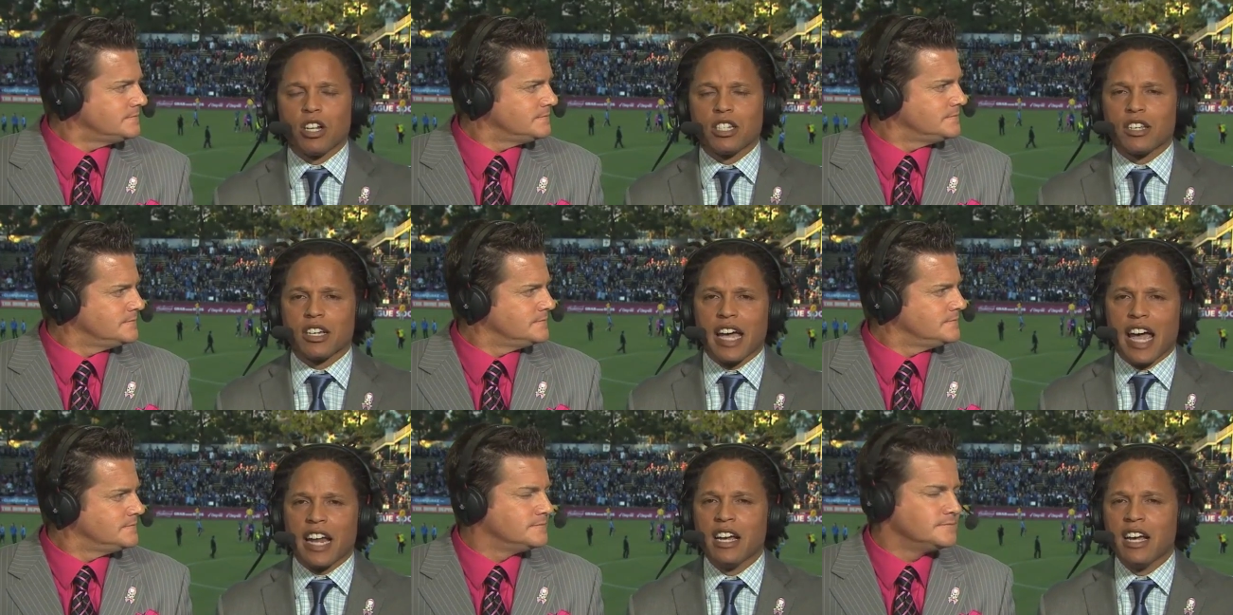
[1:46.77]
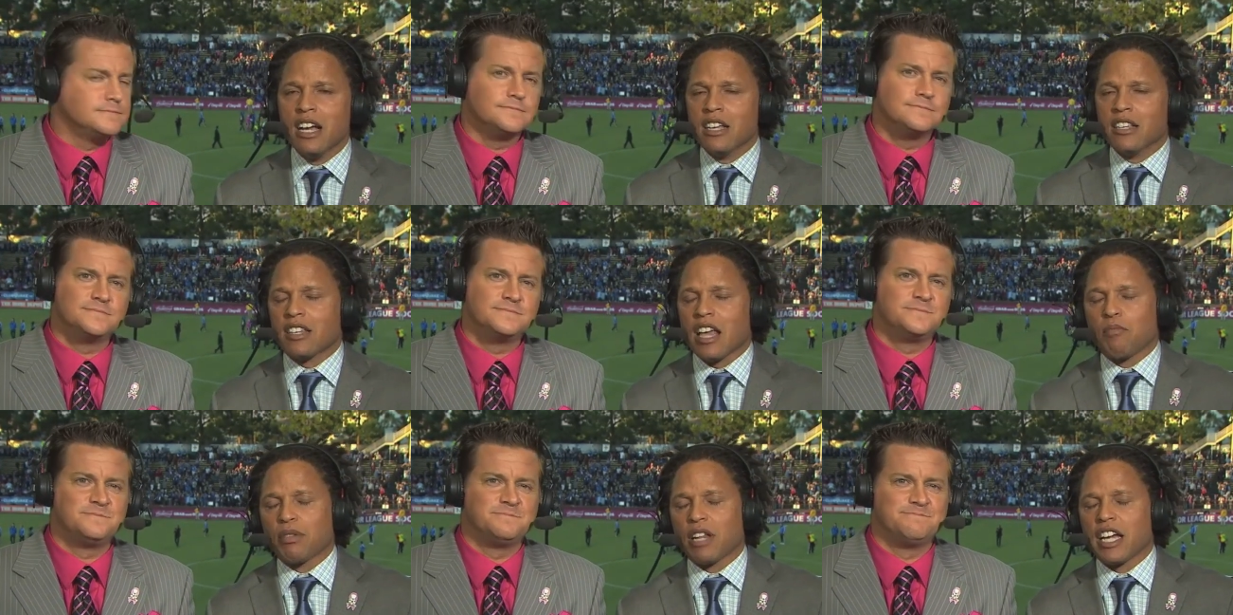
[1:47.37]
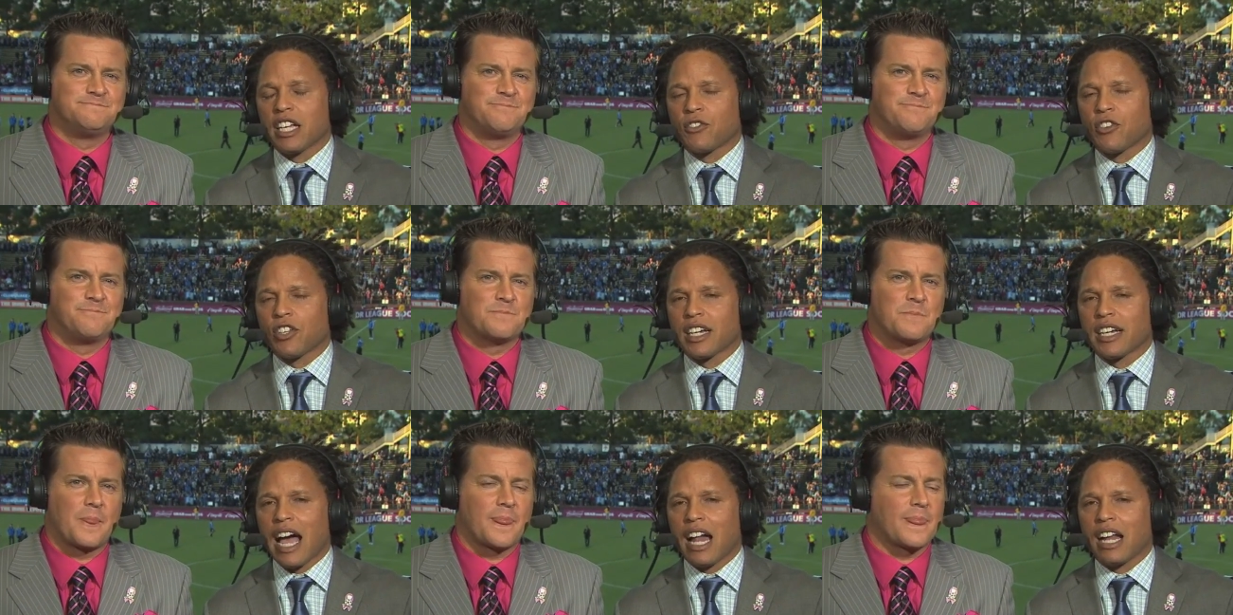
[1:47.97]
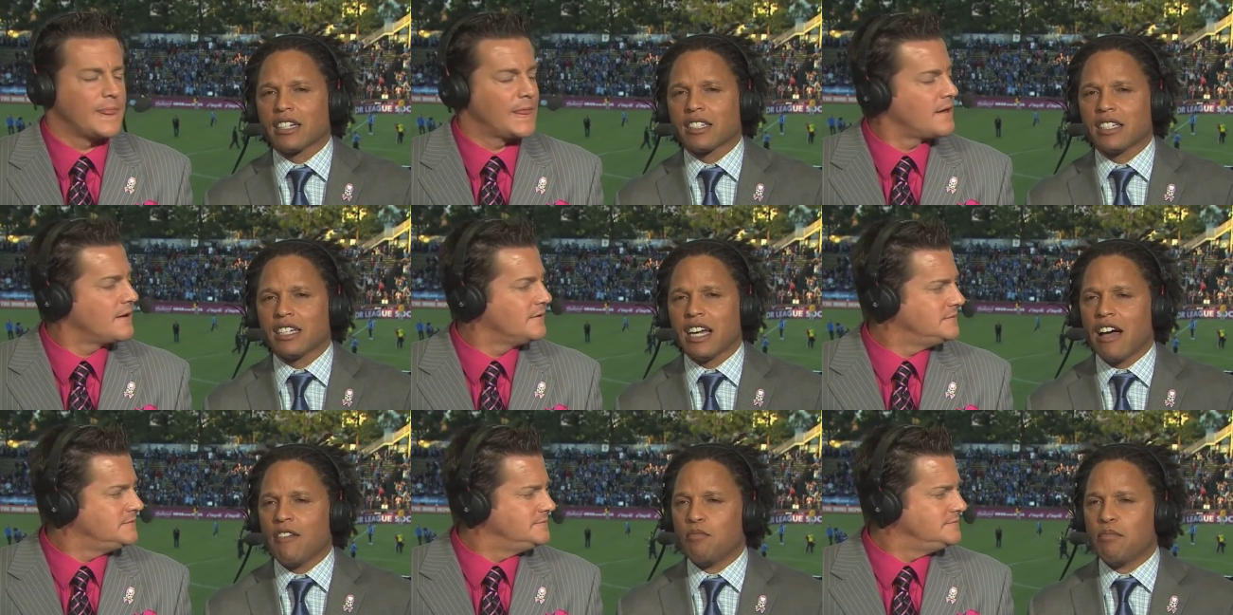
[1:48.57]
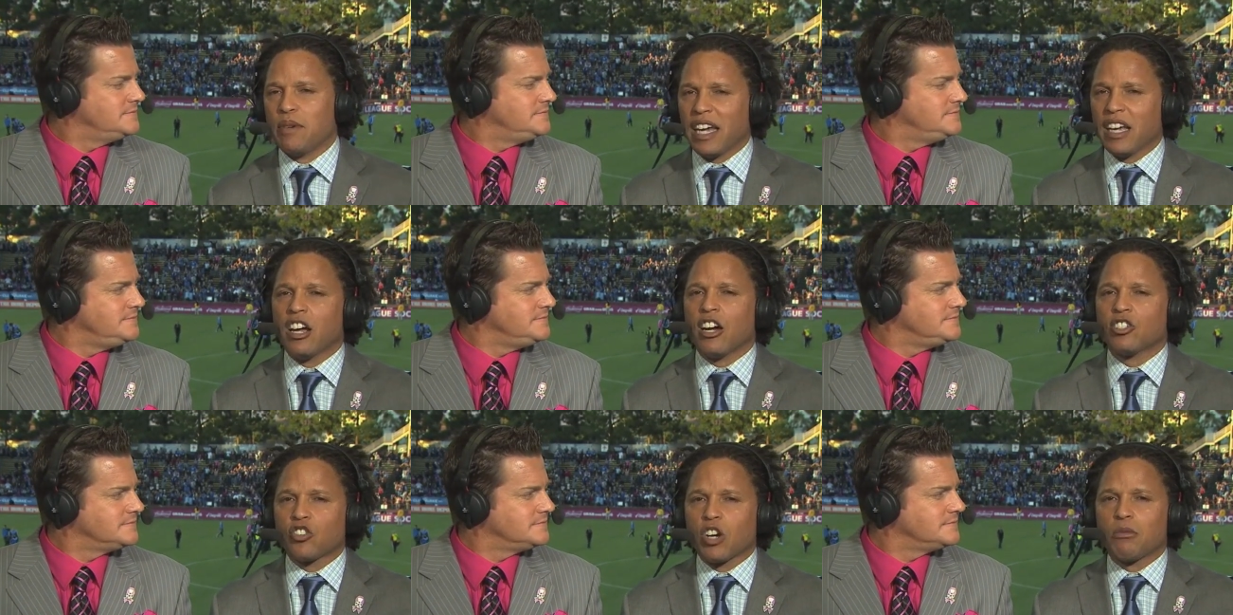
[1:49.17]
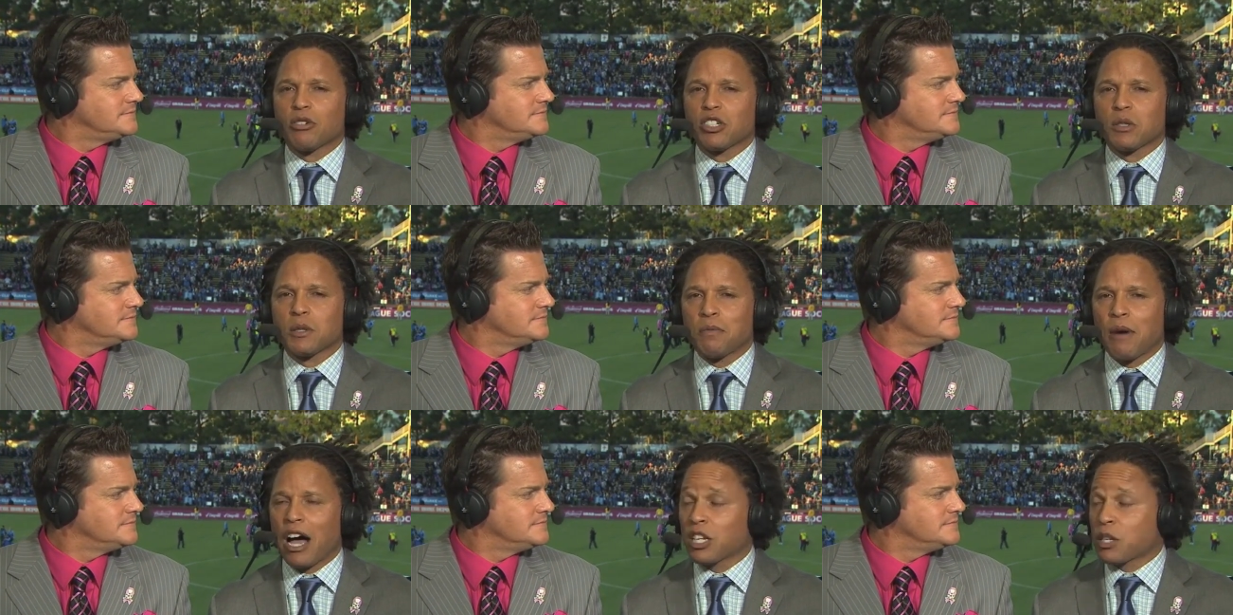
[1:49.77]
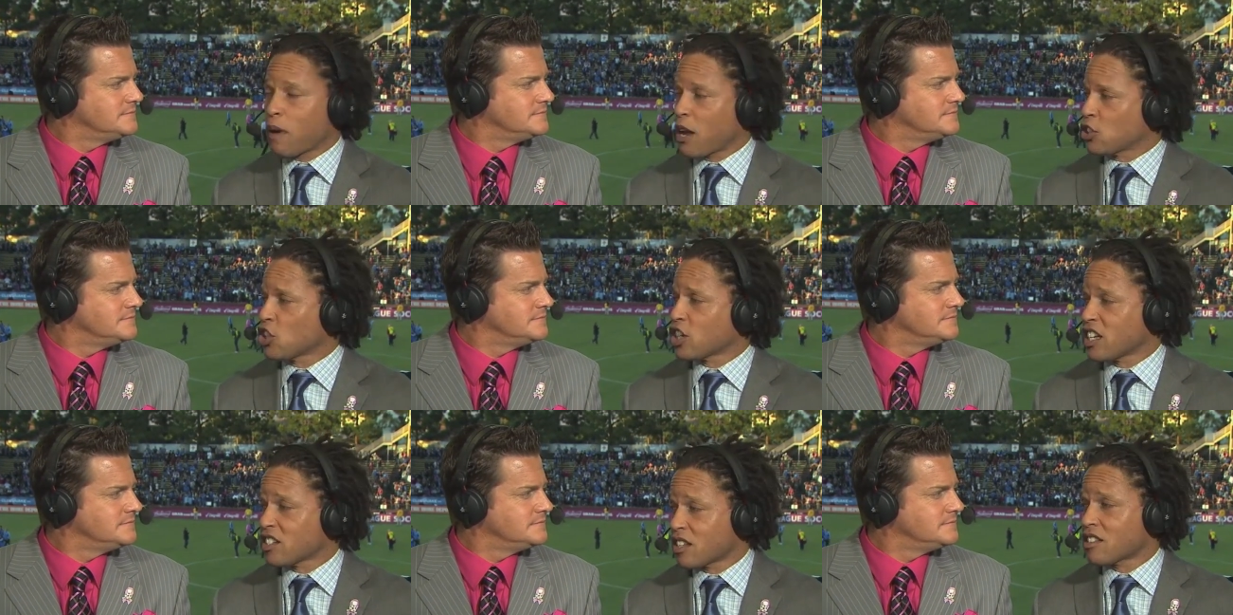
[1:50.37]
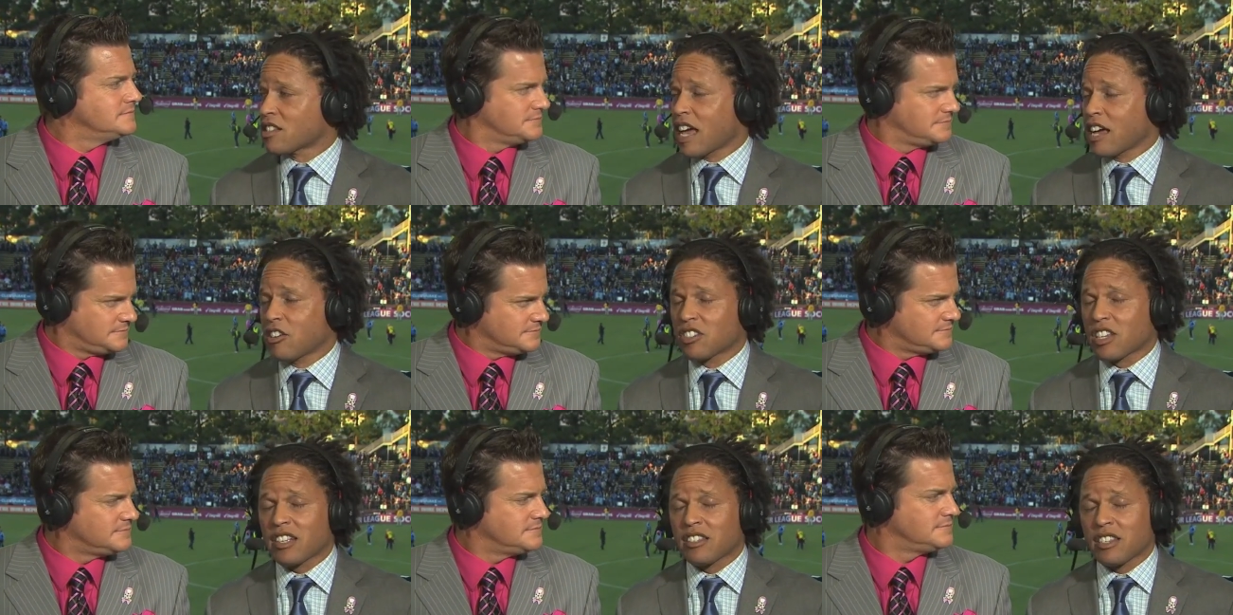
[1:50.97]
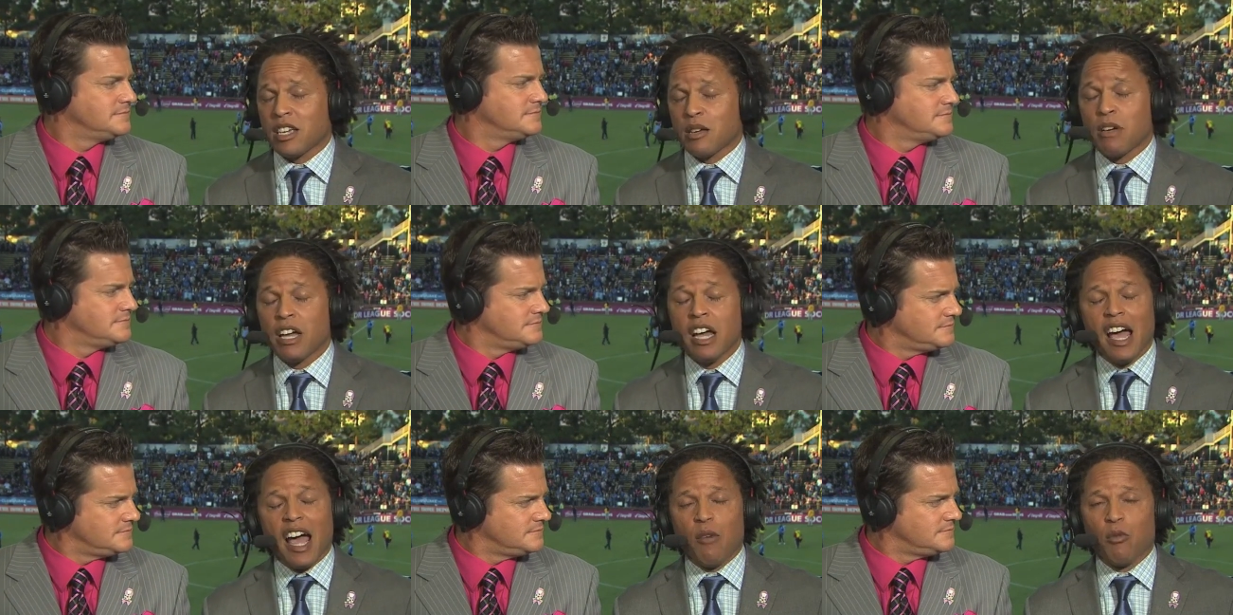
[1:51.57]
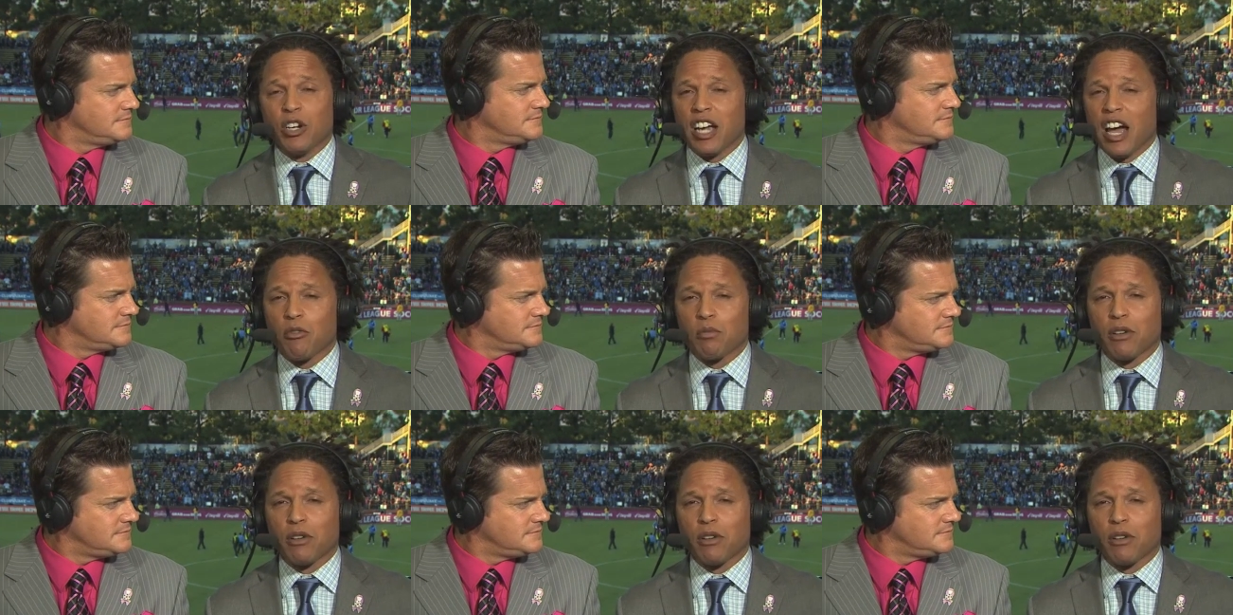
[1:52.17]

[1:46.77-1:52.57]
Speaker 1: once again. Set plays for the Galaxy have been a troublesome spot, especially against the San Jose team. And when you have a